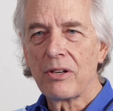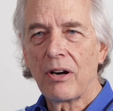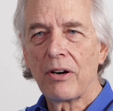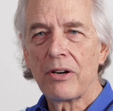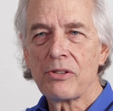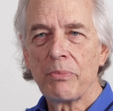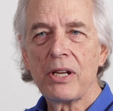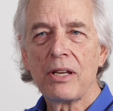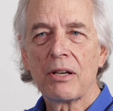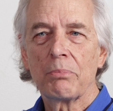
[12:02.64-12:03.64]
are as
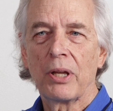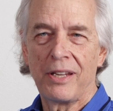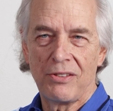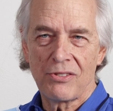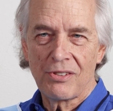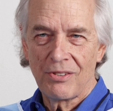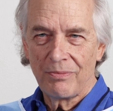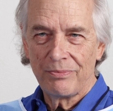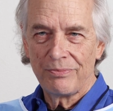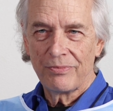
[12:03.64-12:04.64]
many complaints.
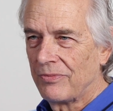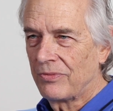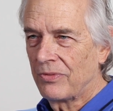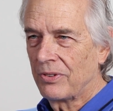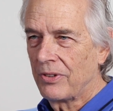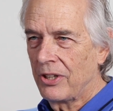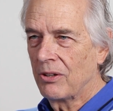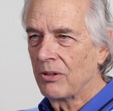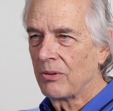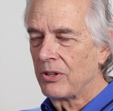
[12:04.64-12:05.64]
You
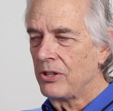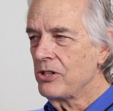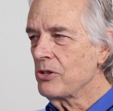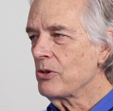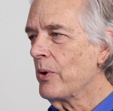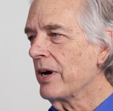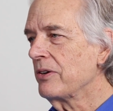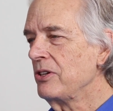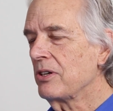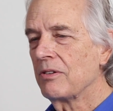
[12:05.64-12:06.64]
know, you go out
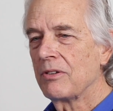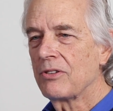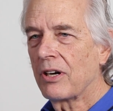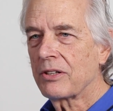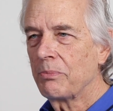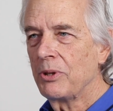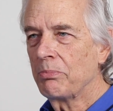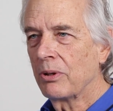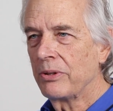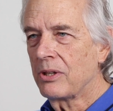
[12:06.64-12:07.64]
and you can talk to
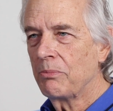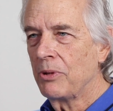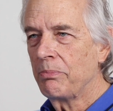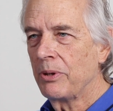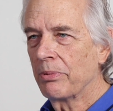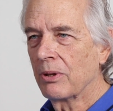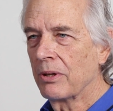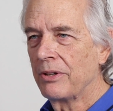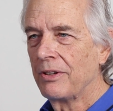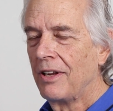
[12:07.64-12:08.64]
people, you can meet
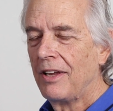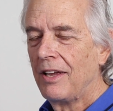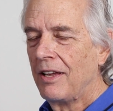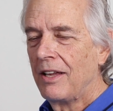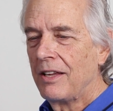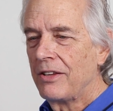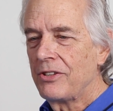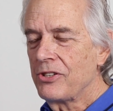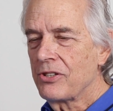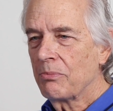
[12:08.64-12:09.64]
people, and
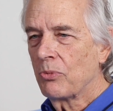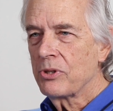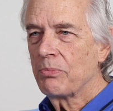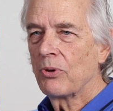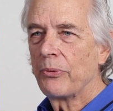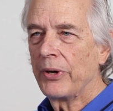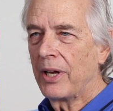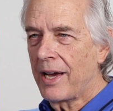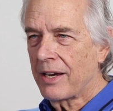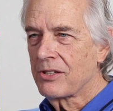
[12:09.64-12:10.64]
there's just a much more
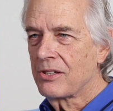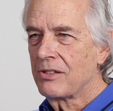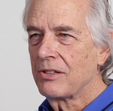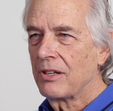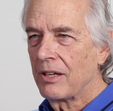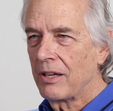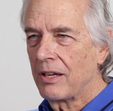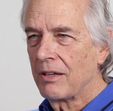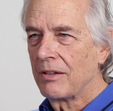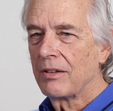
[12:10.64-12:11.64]
relaxed
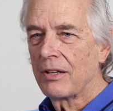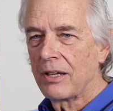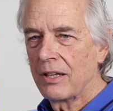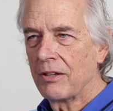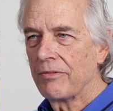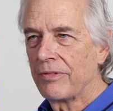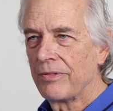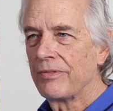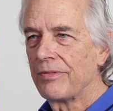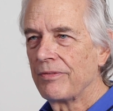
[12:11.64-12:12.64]
kind of
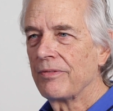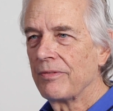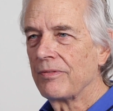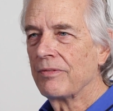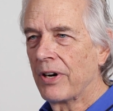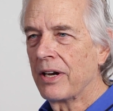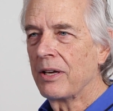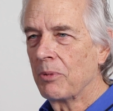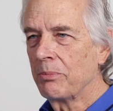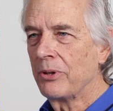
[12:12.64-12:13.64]

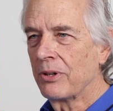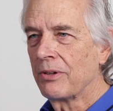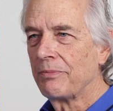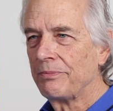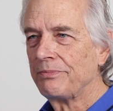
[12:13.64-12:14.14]
vibe up here.